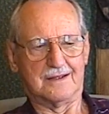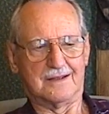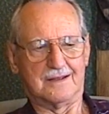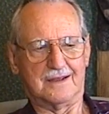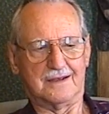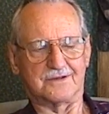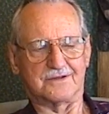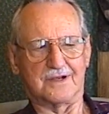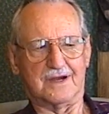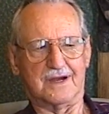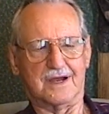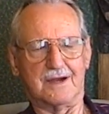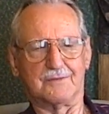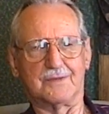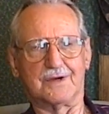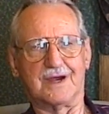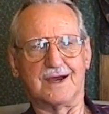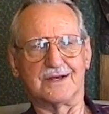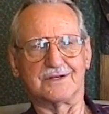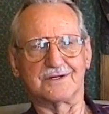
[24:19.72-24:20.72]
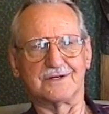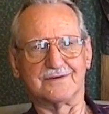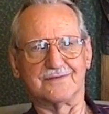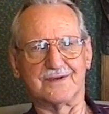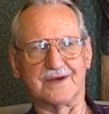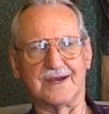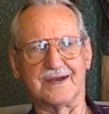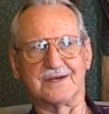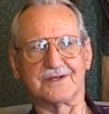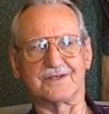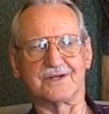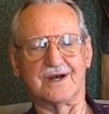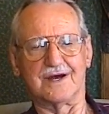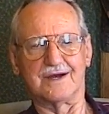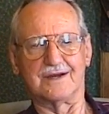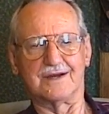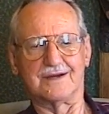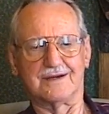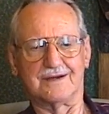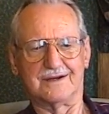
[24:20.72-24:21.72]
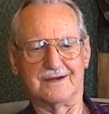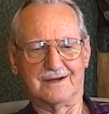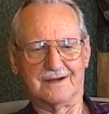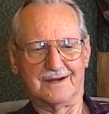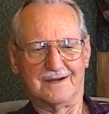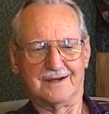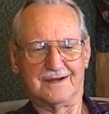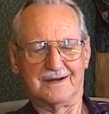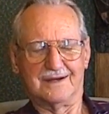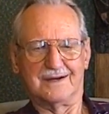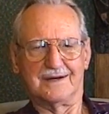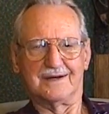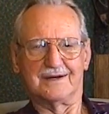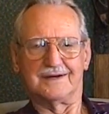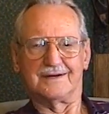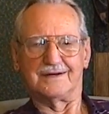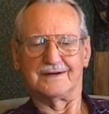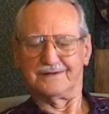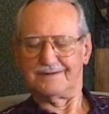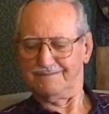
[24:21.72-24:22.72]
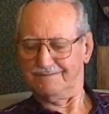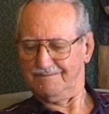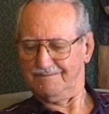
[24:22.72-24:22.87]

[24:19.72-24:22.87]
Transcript: Yes, I am Hassel Vass. I uh,